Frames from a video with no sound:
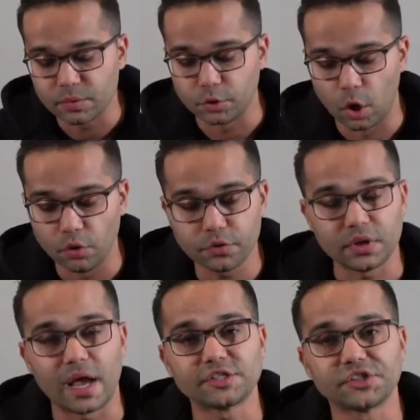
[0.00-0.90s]
go through
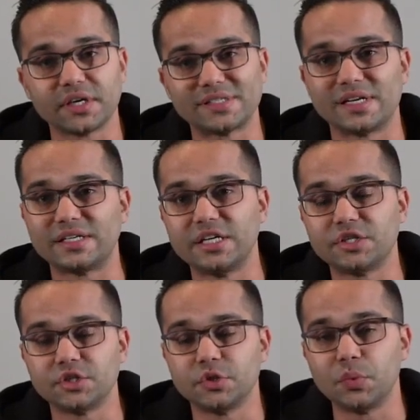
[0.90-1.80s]
the exercises that it
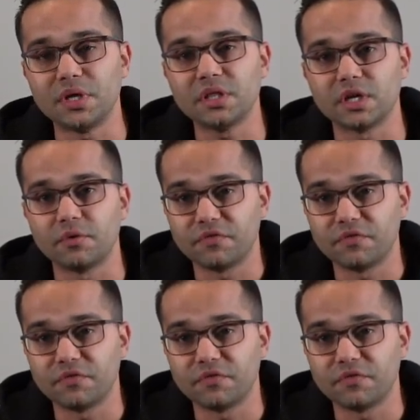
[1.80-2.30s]
teaches you in there,